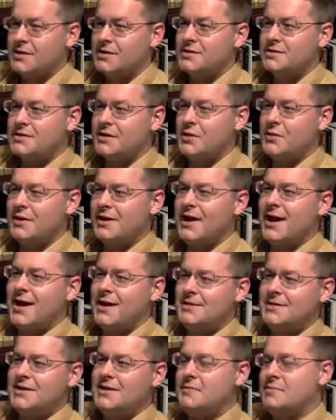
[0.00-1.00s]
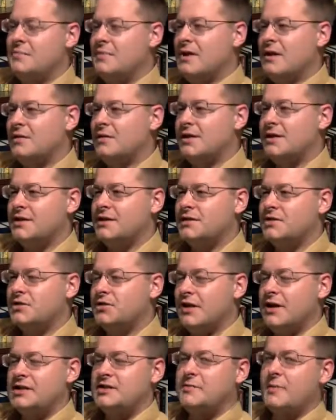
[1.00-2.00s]
So God didn't merely
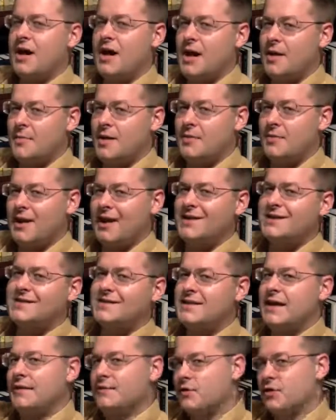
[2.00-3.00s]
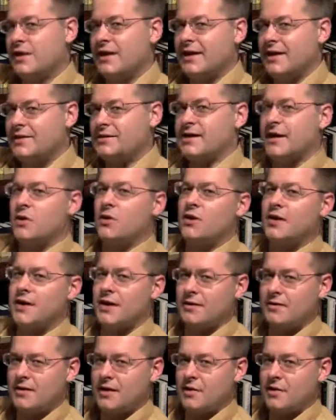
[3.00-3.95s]
disgrace Muhammad by severing his aorta,